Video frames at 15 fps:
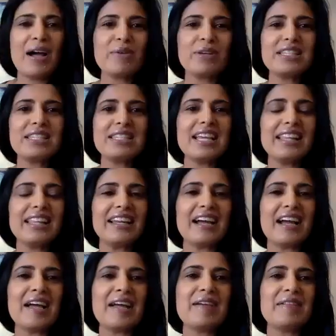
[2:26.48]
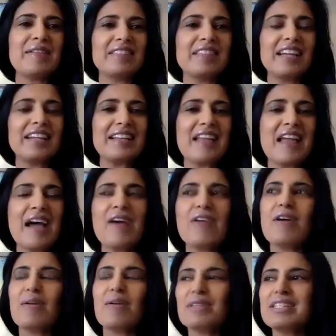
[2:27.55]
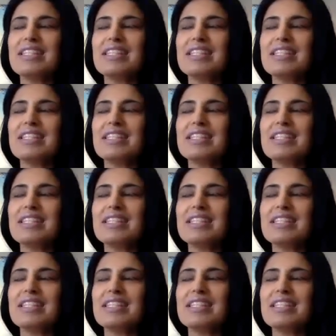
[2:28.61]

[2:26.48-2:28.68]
would say that I would